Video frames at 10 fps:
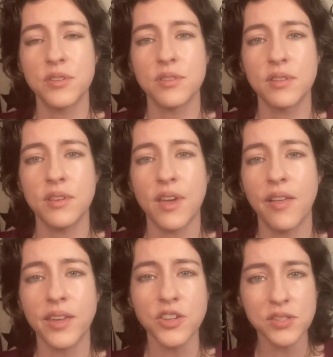the
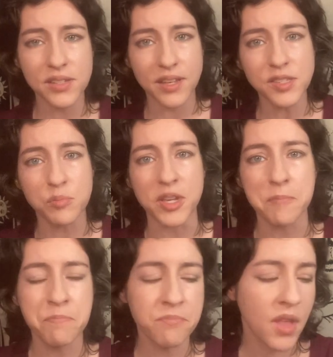allegations against me.
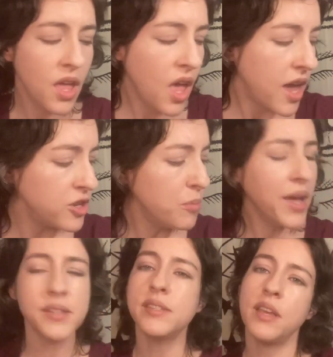And you
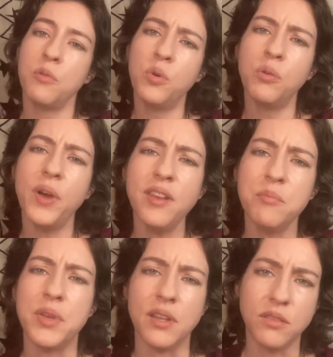might say, well, wait a
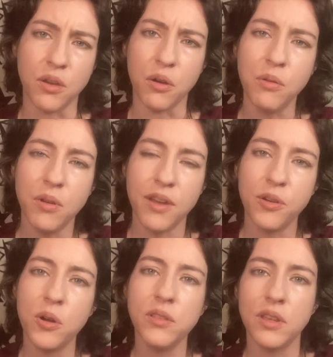minute, though. I've
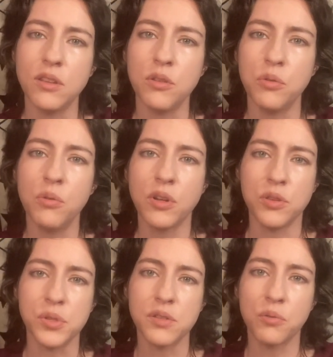heard that you are
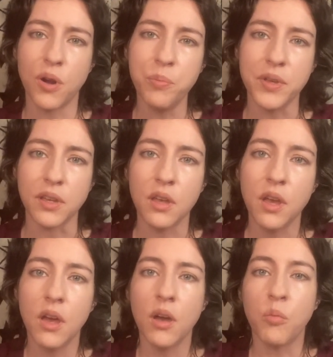accused of groping.
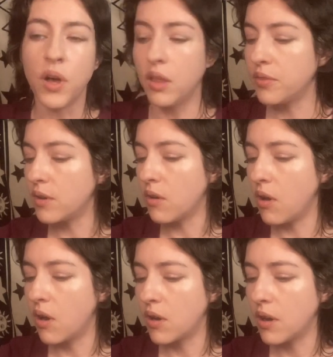Well, there
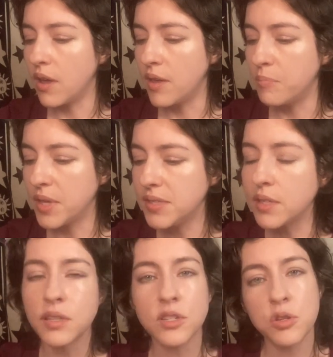are
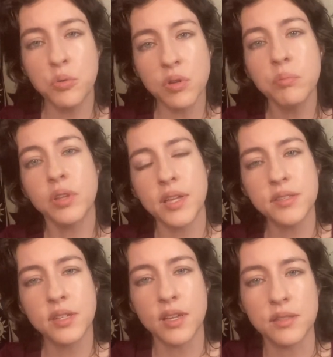basically two
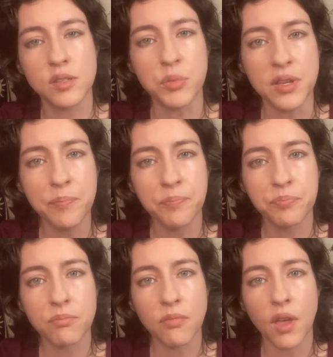complaints against me
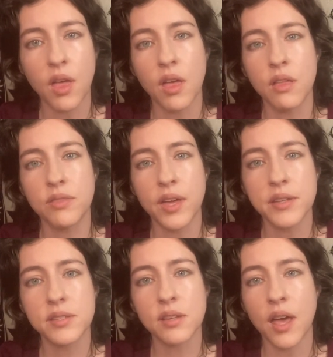
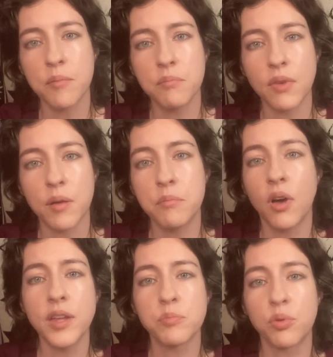that I'm
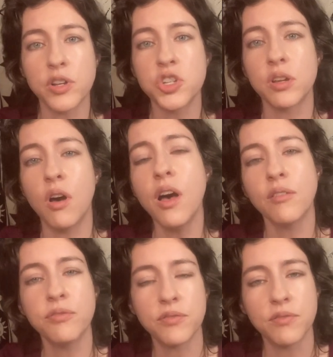not brushing
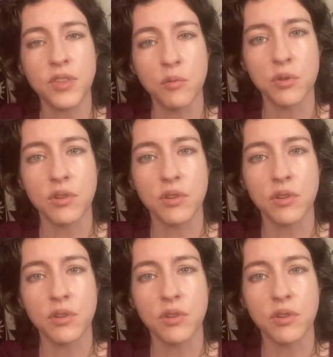off if they